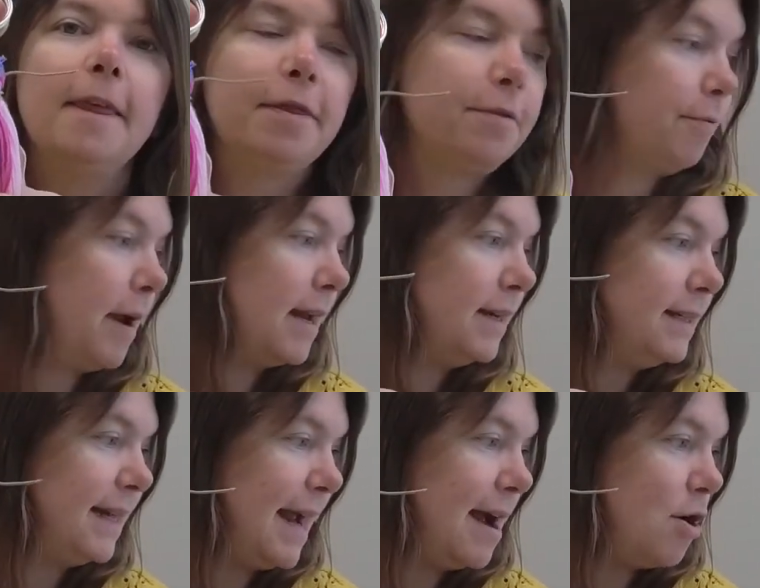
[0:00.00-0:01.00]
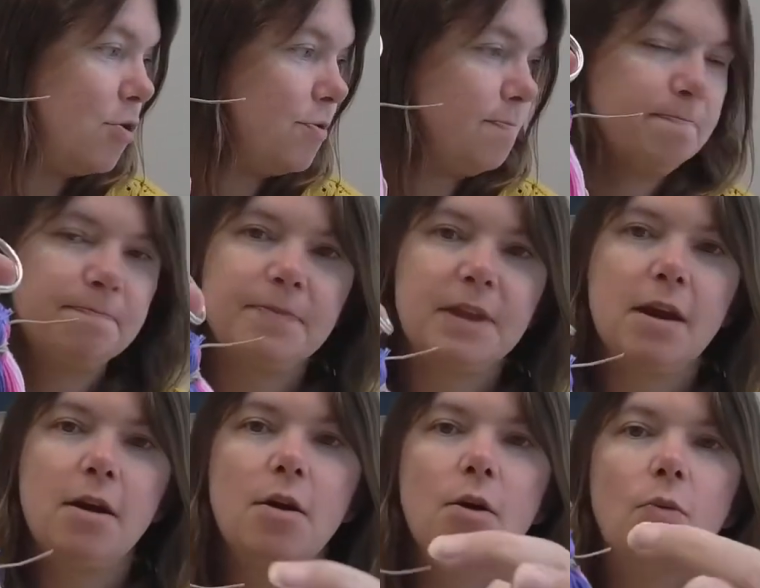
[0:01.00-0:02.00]
thread down,
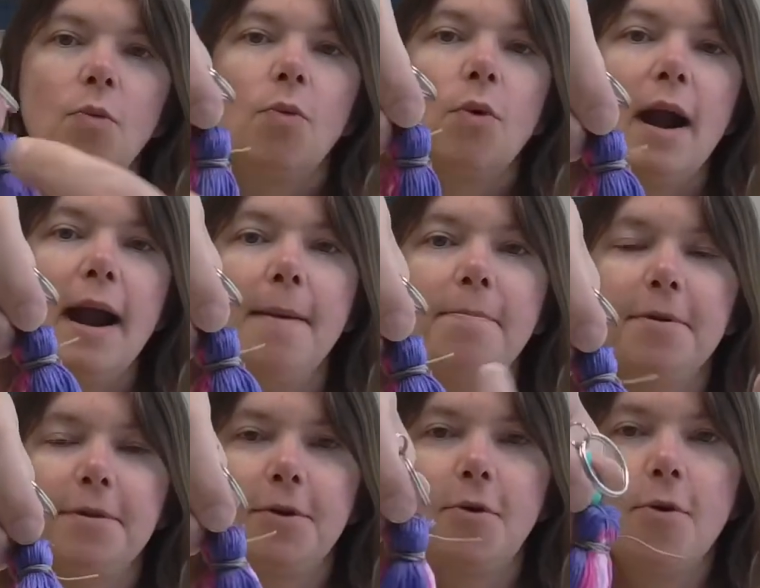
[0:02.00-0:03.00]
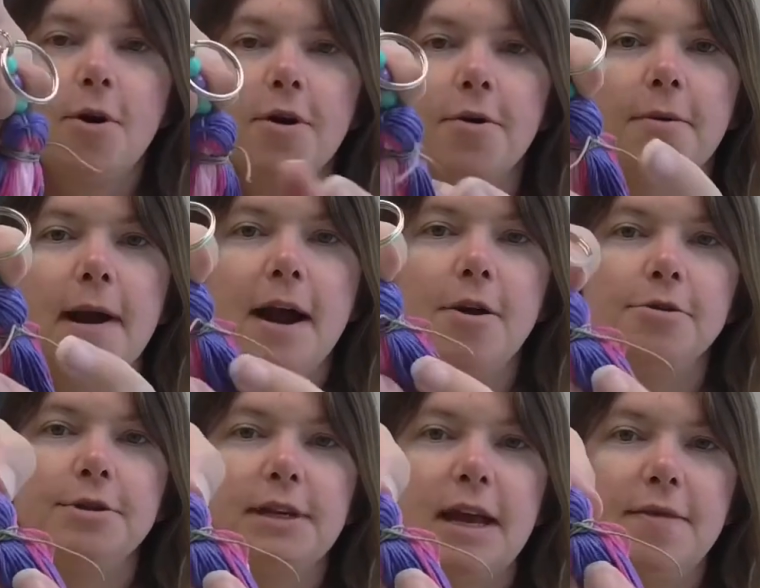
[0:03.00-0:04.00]
wrap the cord
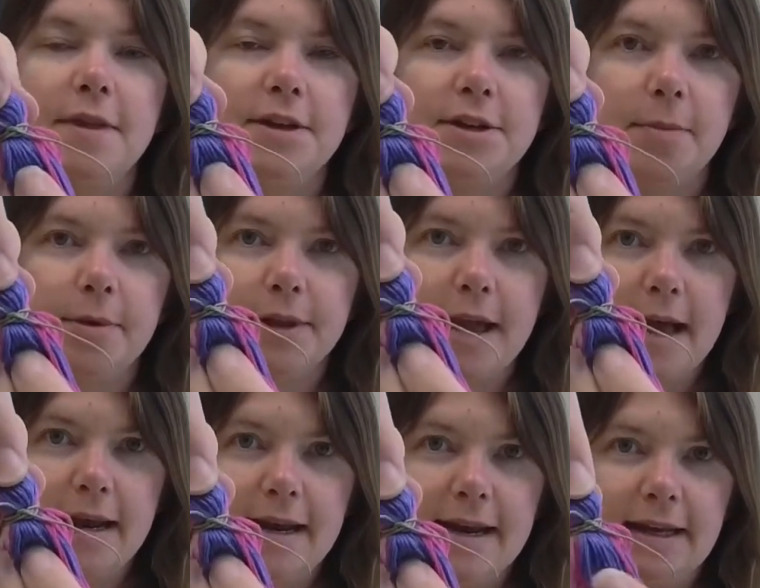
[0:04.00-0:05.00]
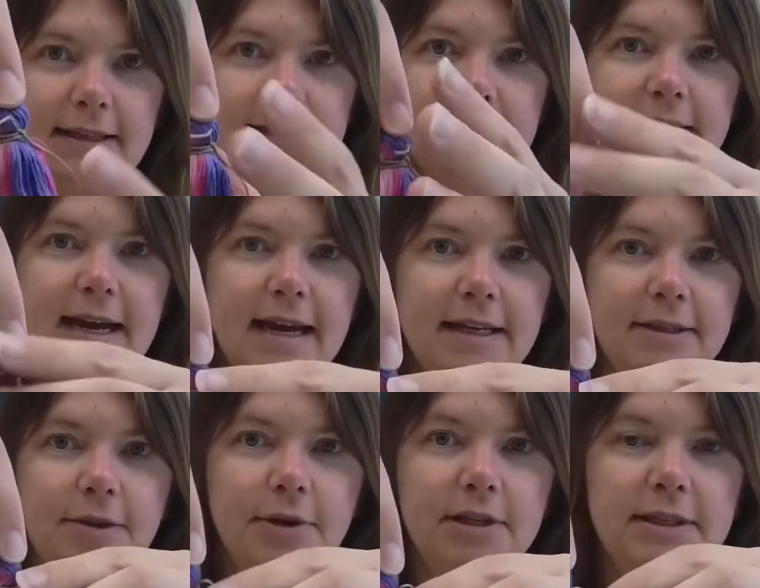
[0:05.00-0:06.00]
around, and then double knot it nice and tight
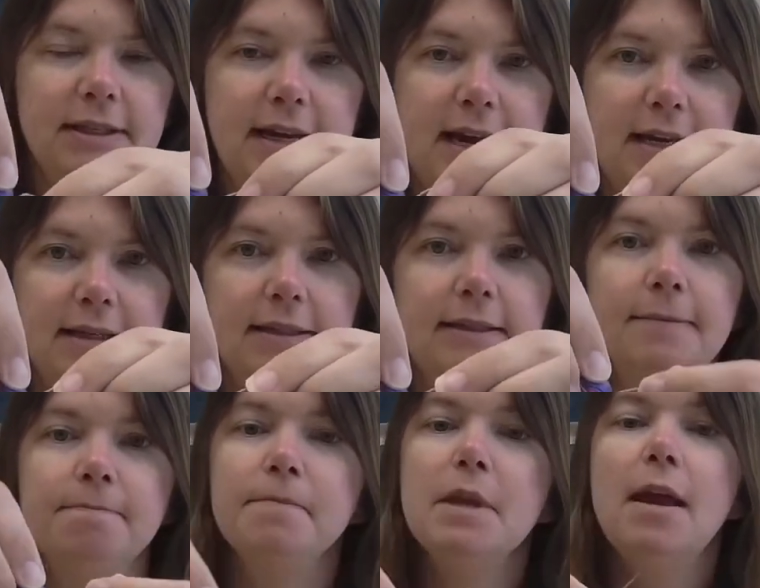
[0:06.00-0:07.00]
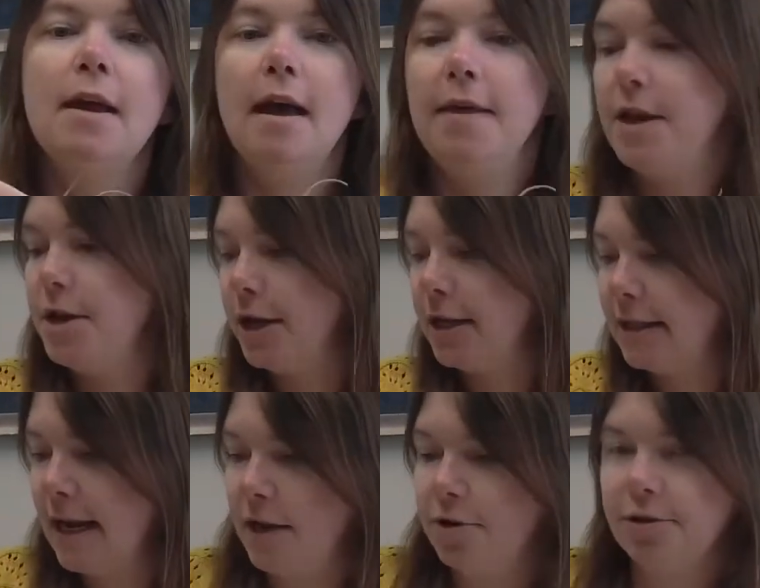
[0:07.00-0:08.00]
so it stays. And then you can
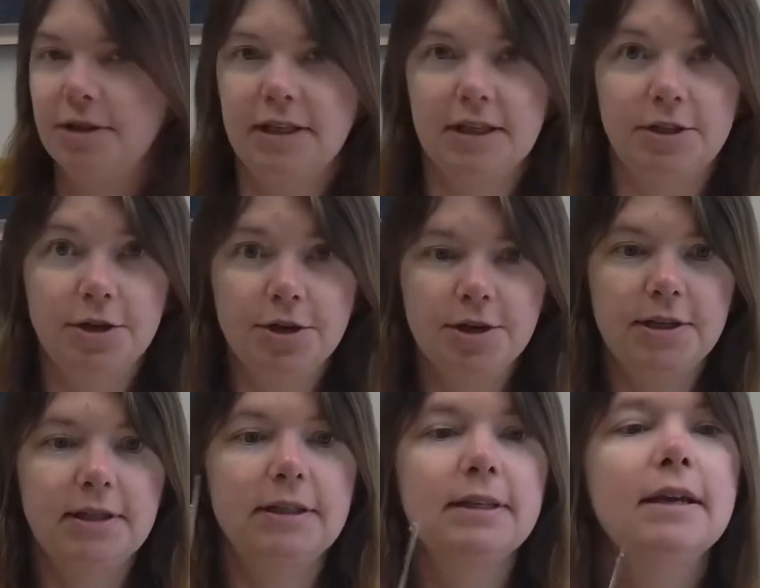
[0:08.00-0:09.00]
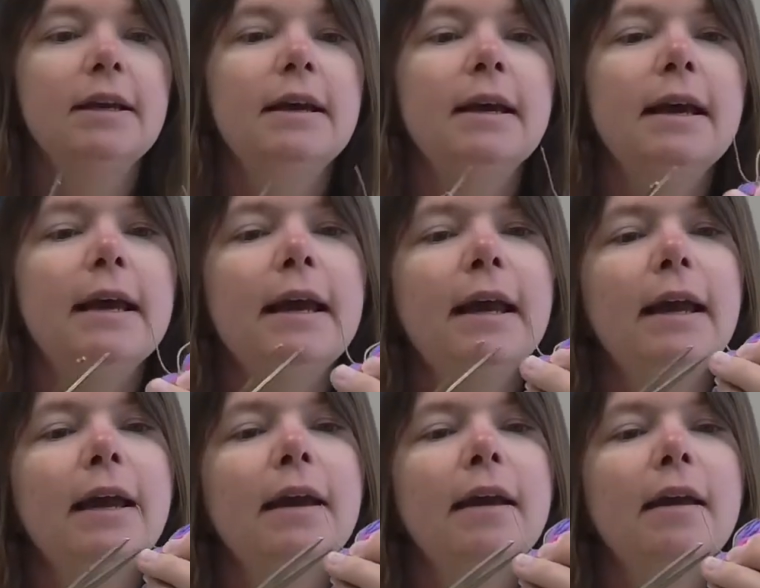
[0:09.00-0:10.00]
take your scissors
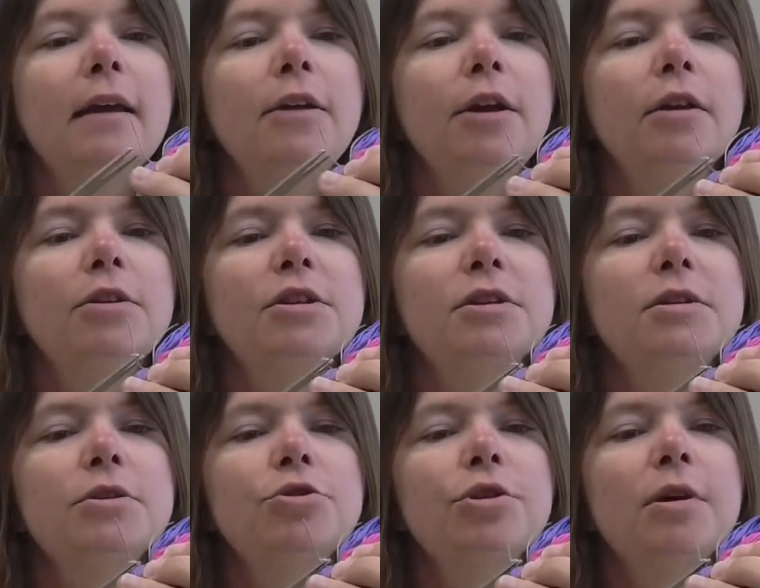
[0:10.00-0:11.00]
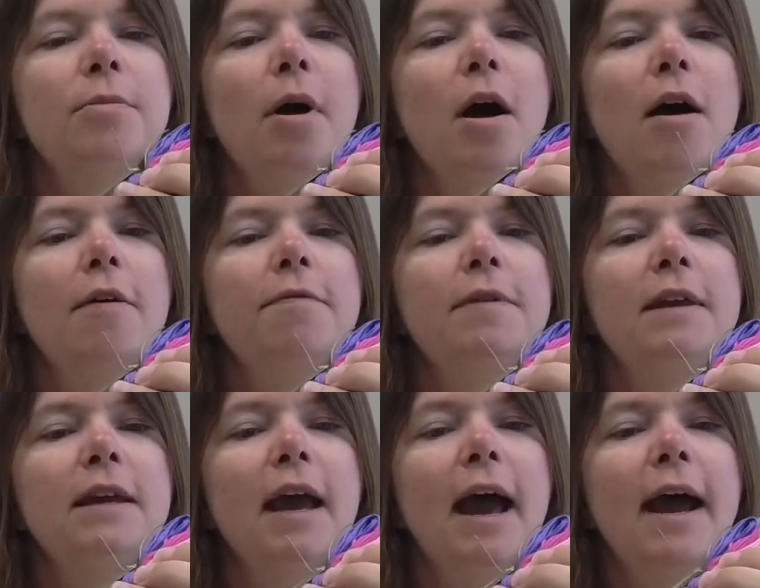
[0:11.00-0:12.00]
and you can just trim off
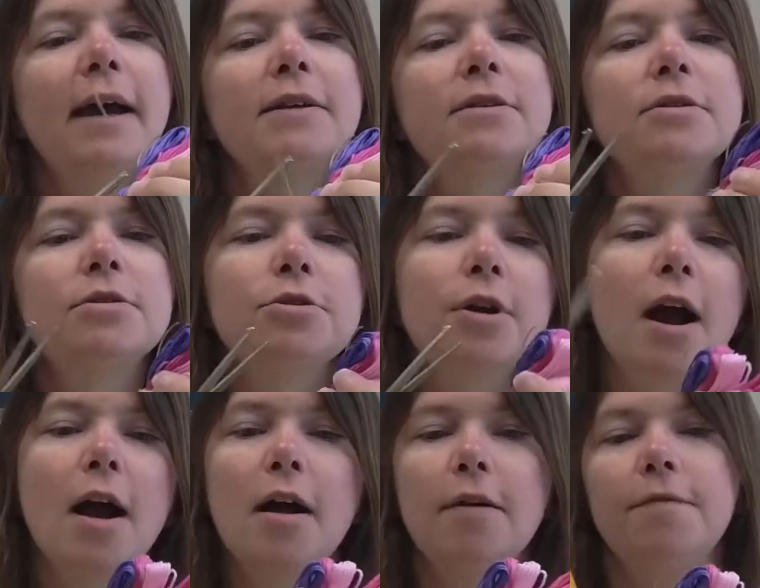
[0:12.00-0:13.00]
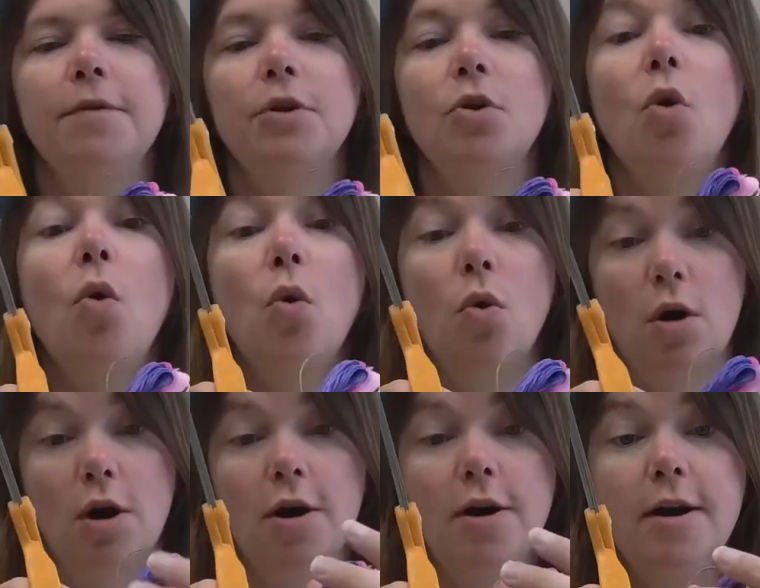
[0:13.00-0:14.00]
the extra of the
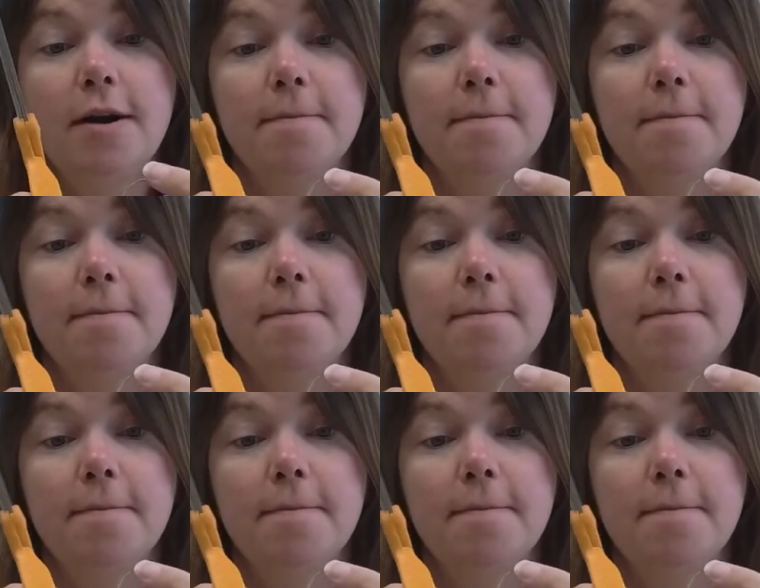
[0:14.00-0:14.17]
cord.